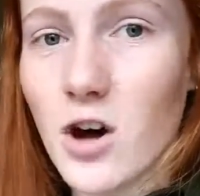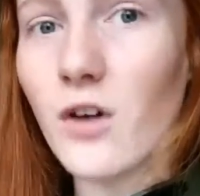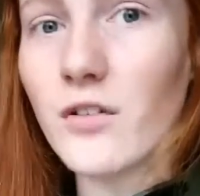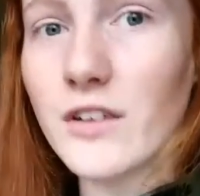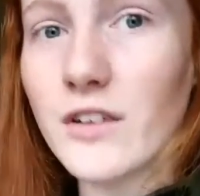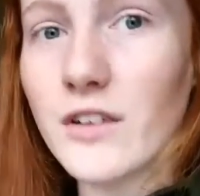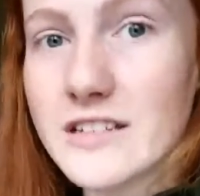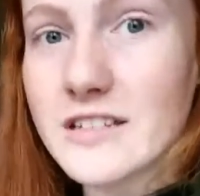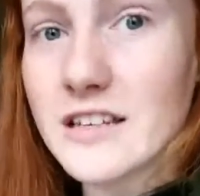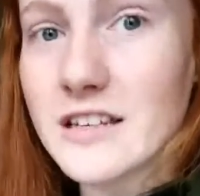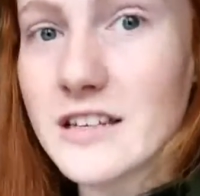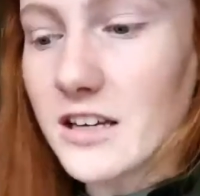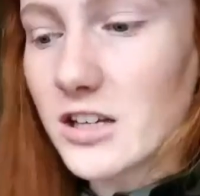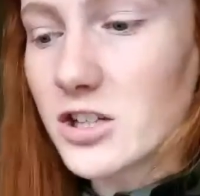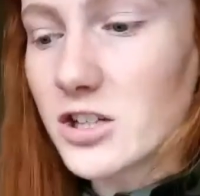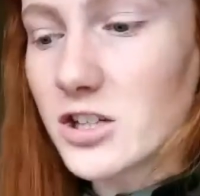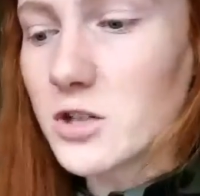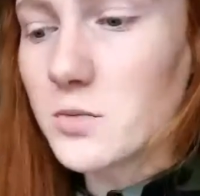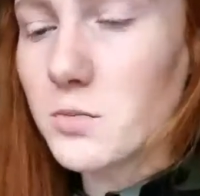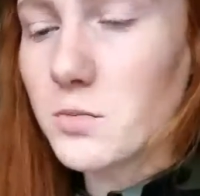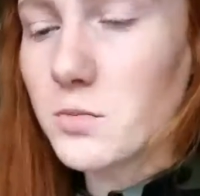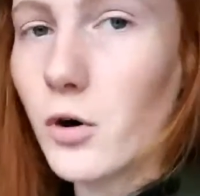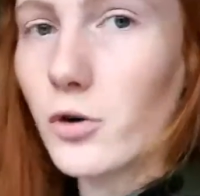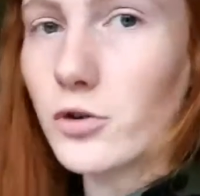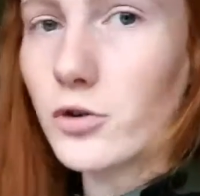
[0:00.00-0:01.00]
obviously, because
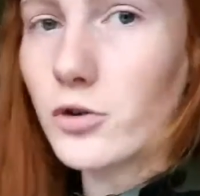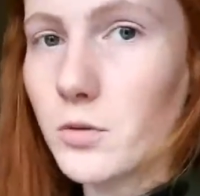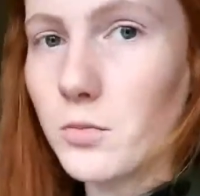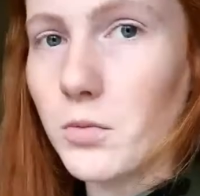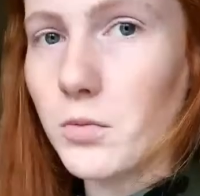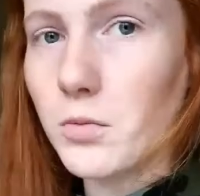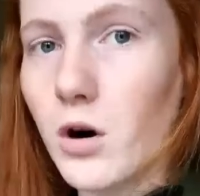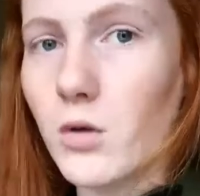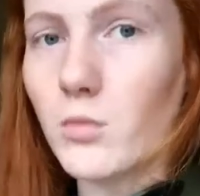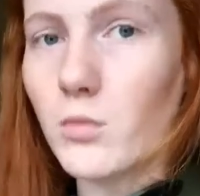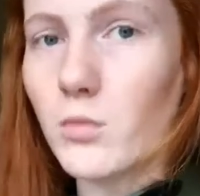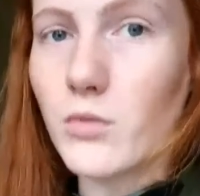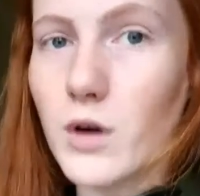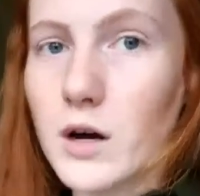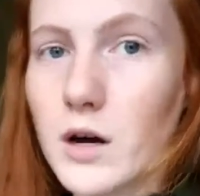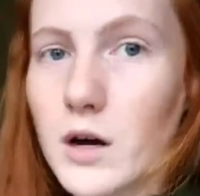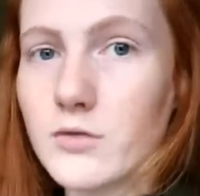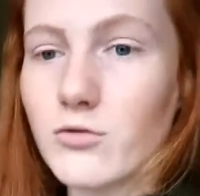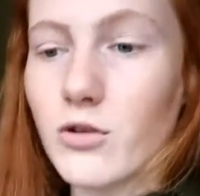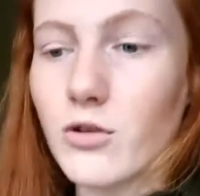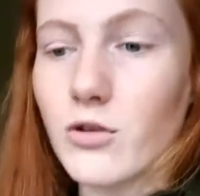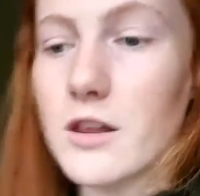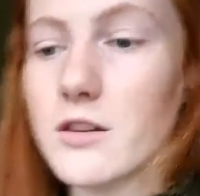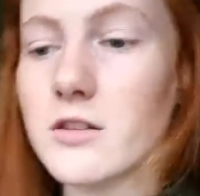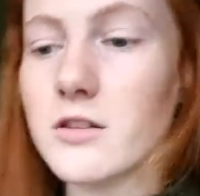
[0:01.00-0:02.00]
she pulled the bottom
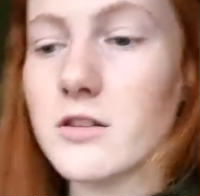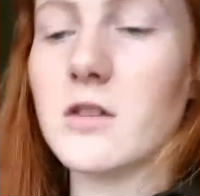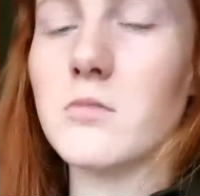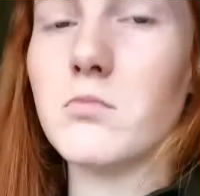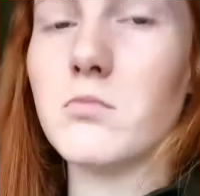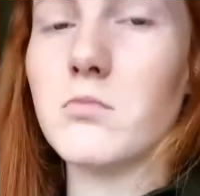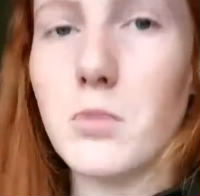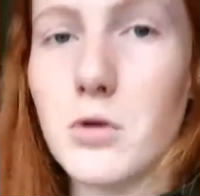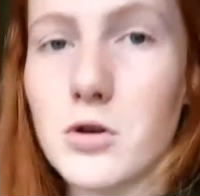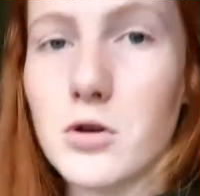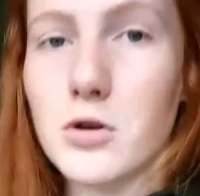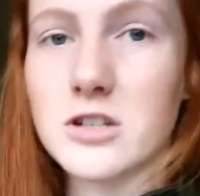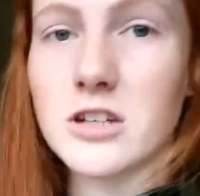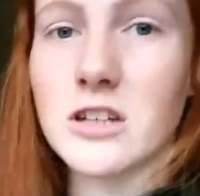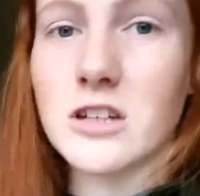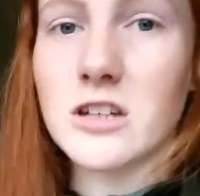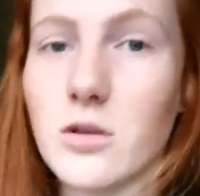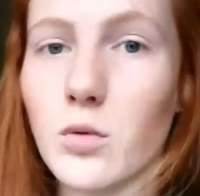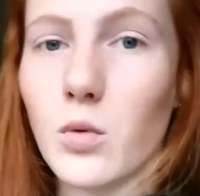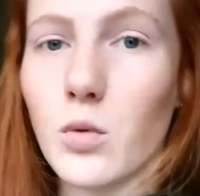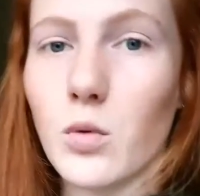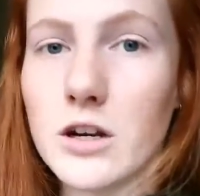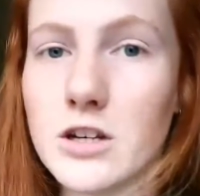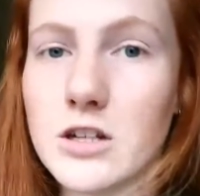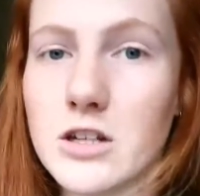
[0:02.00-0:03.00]
one rather than
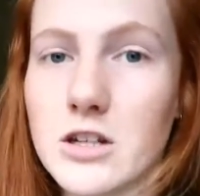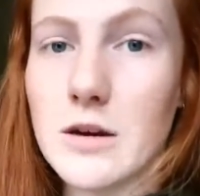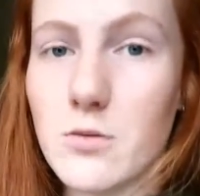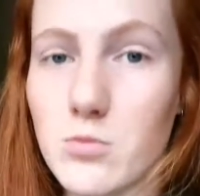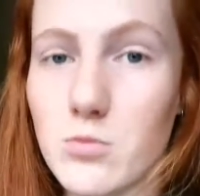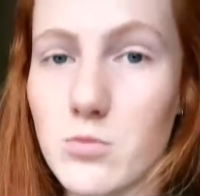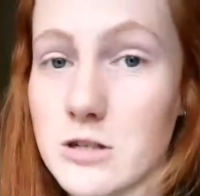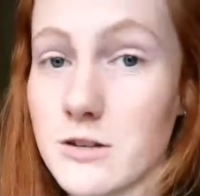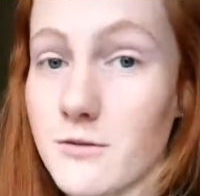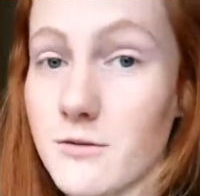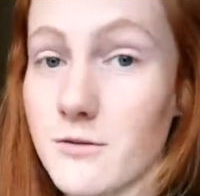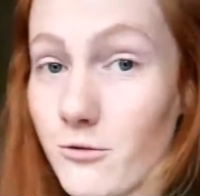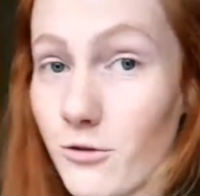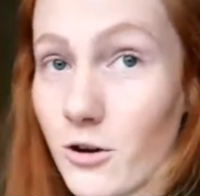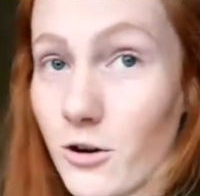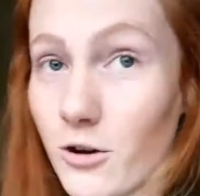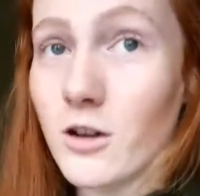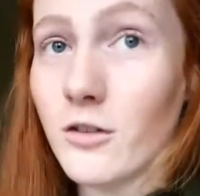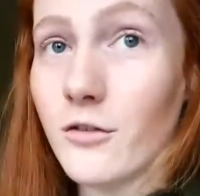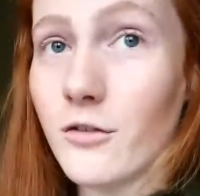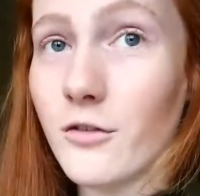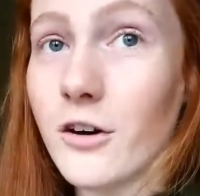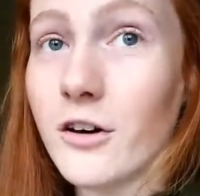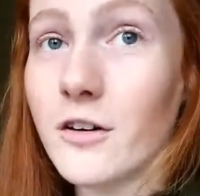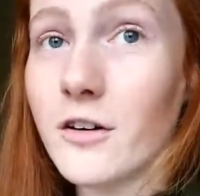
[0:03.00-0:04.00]
pushing the one it was in
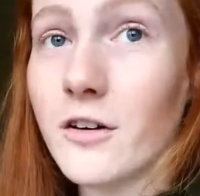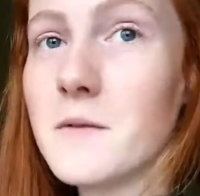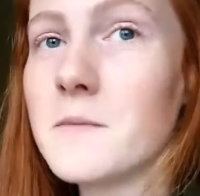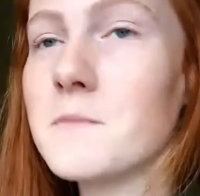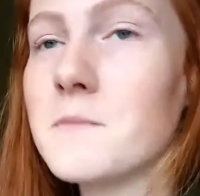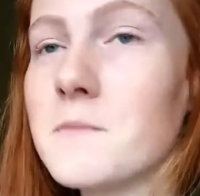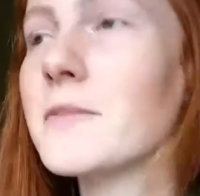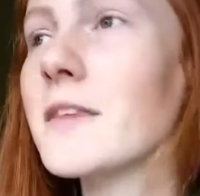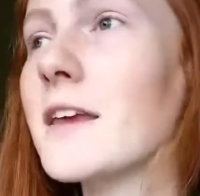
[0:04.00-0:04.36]
front of her.